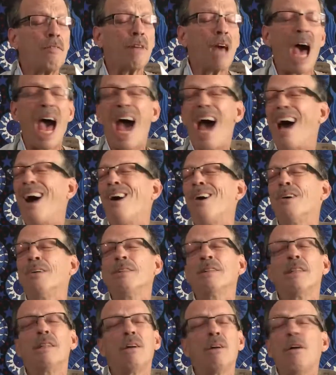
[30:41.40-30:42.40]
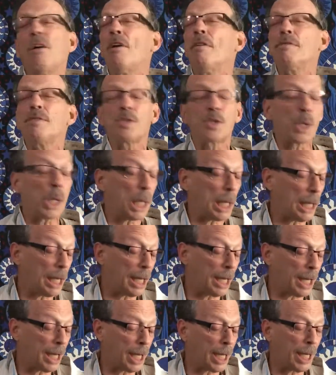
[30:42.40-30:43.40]
of our love
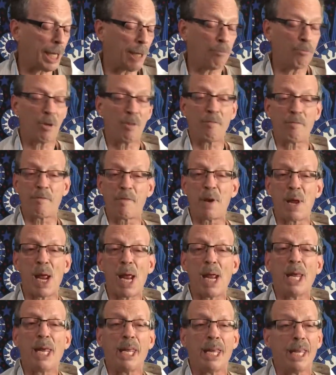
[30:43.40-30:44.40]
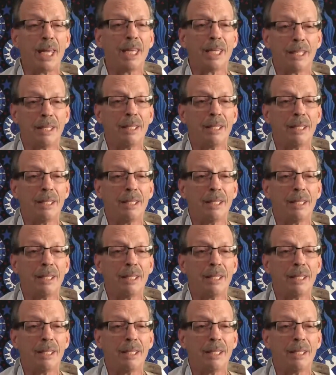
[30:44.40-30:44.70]
seem to fade.